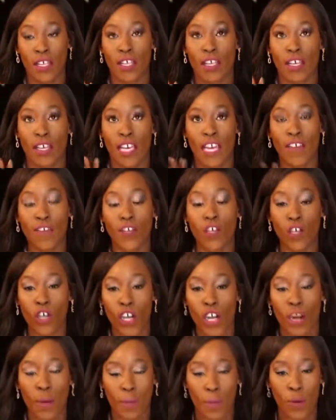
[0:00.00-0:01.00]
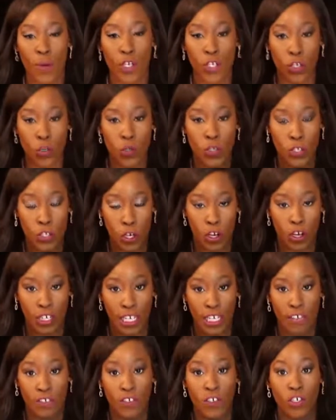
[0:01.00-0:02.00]
if you're a producer,
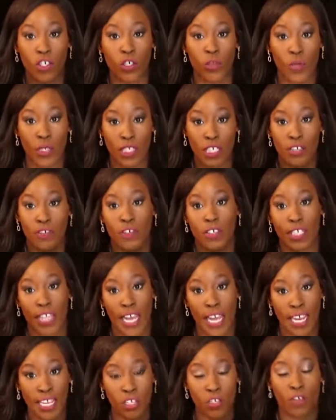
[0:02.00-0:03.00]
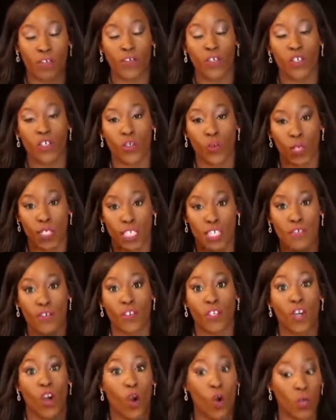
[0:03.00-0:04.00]
if you're doing this for clients, or if you're doing this for
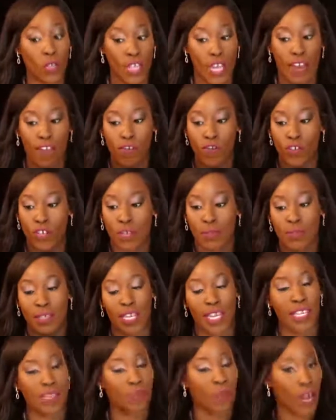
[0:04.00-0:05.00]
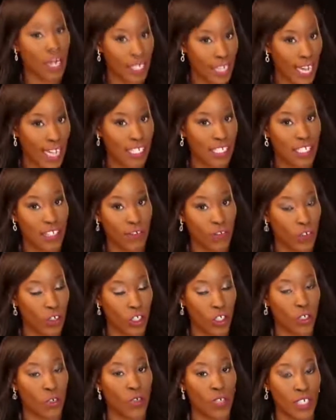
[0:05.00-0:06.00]
your own live stream, today's broadcast is for
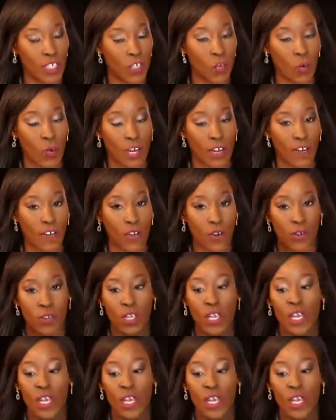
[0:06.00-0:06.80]
you, either one of those.